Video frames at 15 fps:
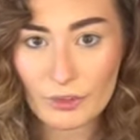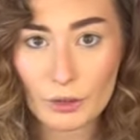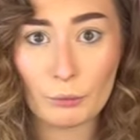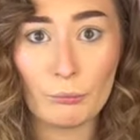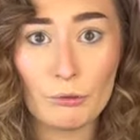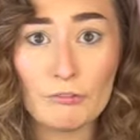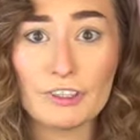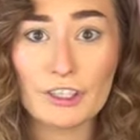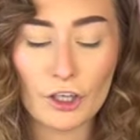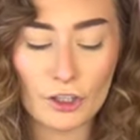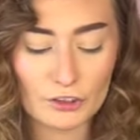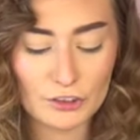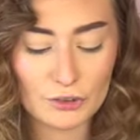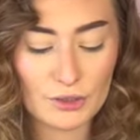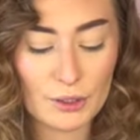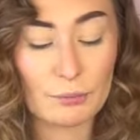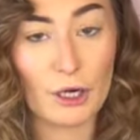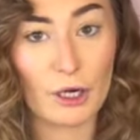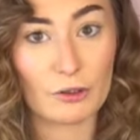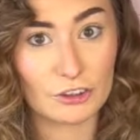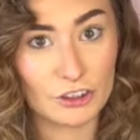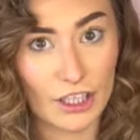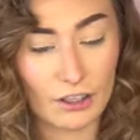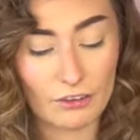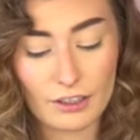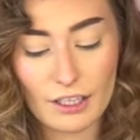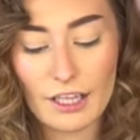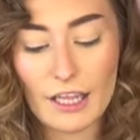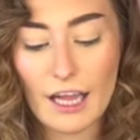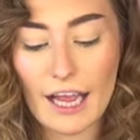moving on to the brow gel.
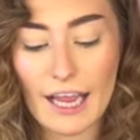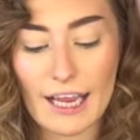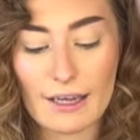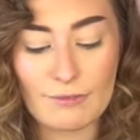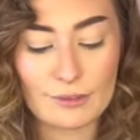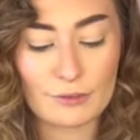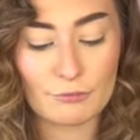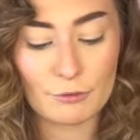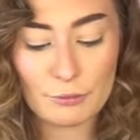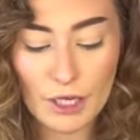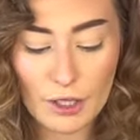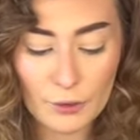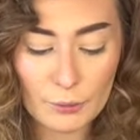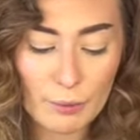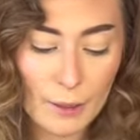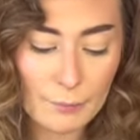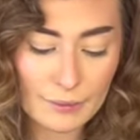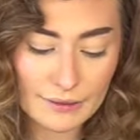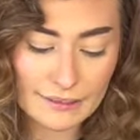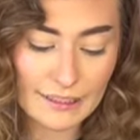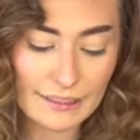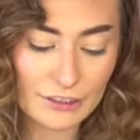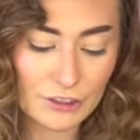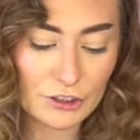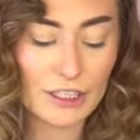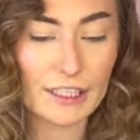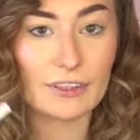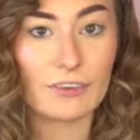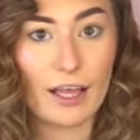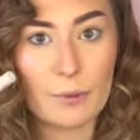I have this one from ColourPop. It's in the
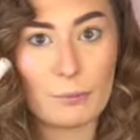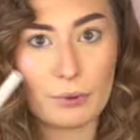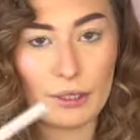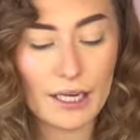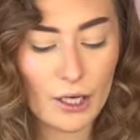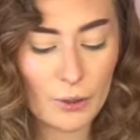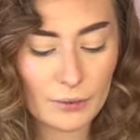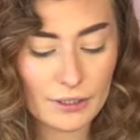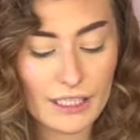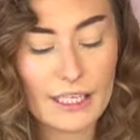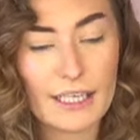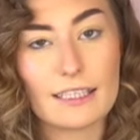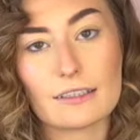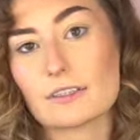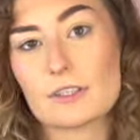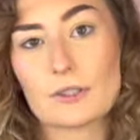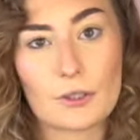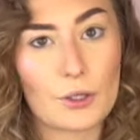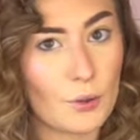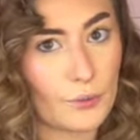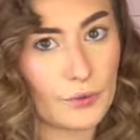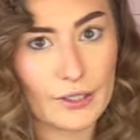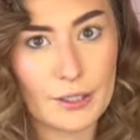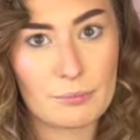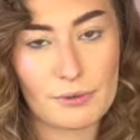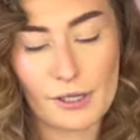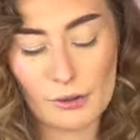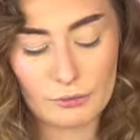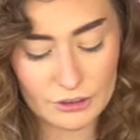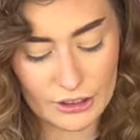shade light brown. It's their only
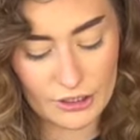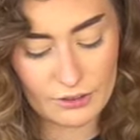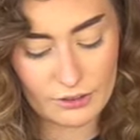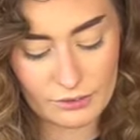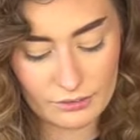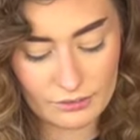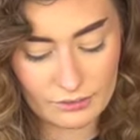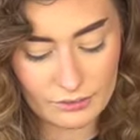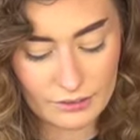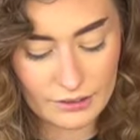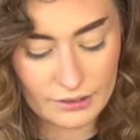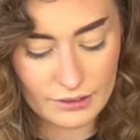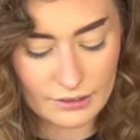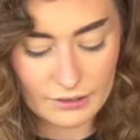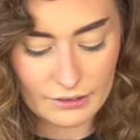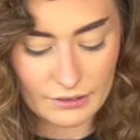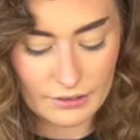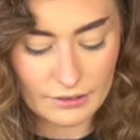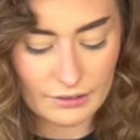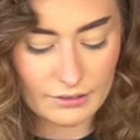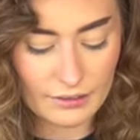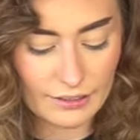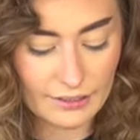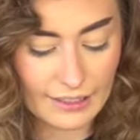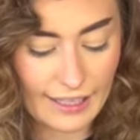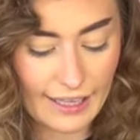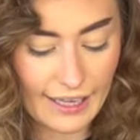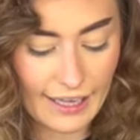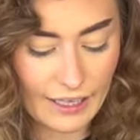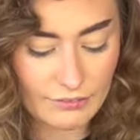brow gel that they
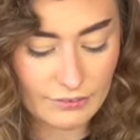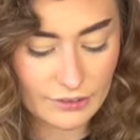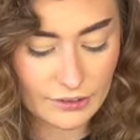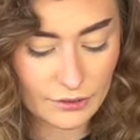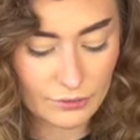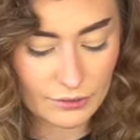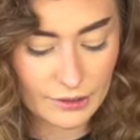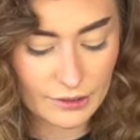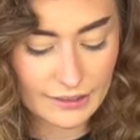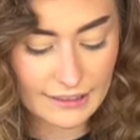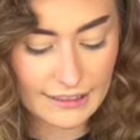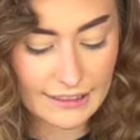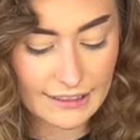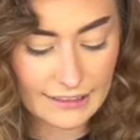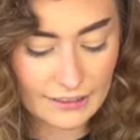have, so it's easy